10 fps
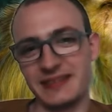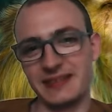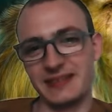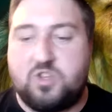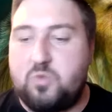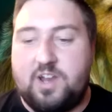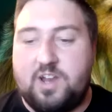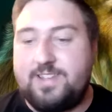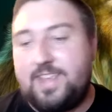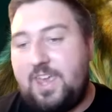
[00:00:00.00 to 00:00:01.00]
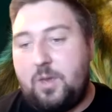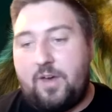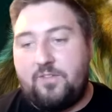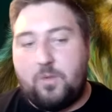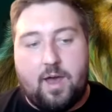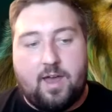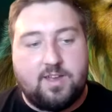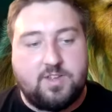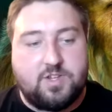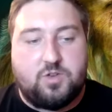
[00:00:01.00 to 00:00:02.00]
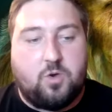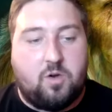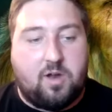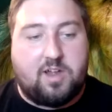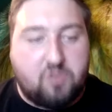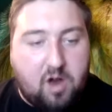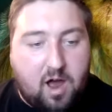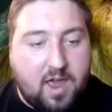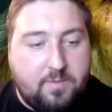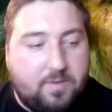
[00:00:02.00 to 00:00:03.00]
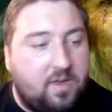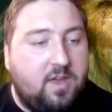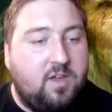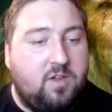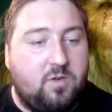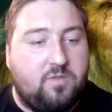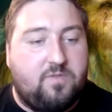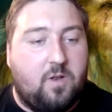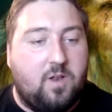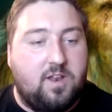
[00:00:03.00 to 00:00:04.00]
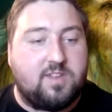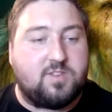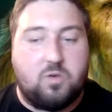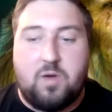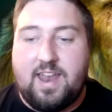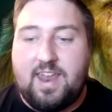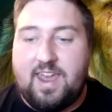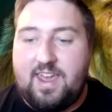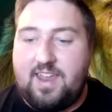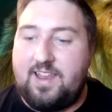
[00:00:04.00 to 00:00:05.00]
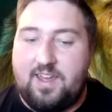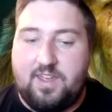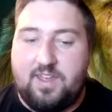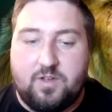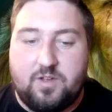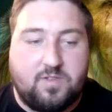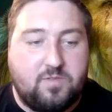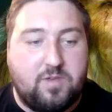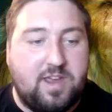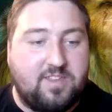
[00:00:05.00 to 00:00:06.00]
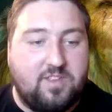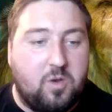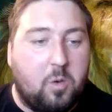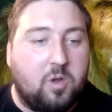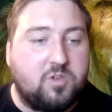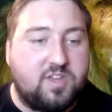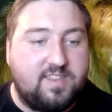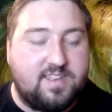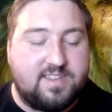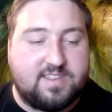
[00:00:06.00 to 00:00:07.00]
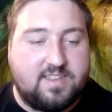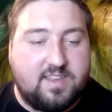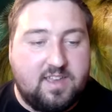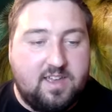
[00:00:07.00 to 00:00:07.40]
We just want to see you everywhere because you're our tribe you've followed us already, like there's the reason you're watching this.